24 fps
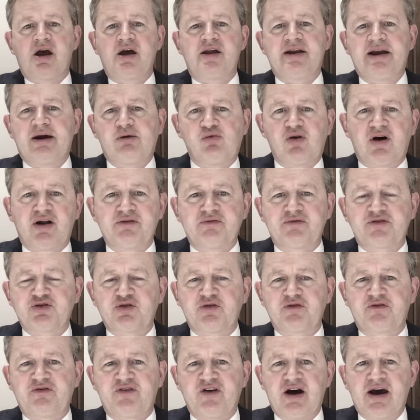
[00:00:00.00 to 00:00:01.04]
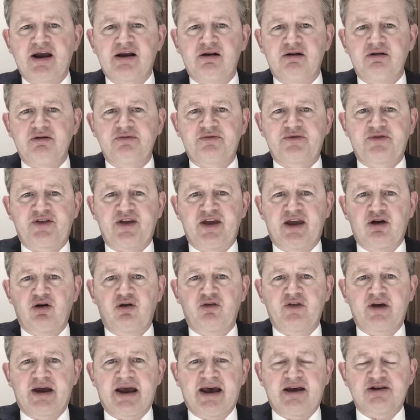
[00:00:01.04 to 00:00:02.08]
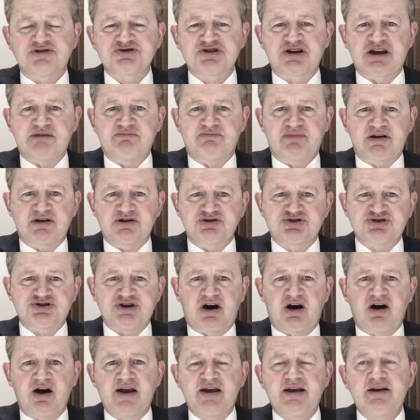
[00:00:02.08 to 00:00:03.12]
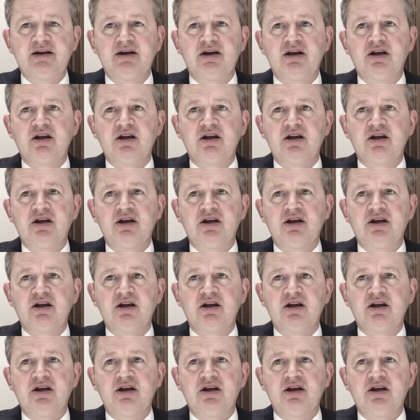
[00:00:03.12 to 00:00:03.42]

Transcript: Now, one sort of final thing on the housekeeping side,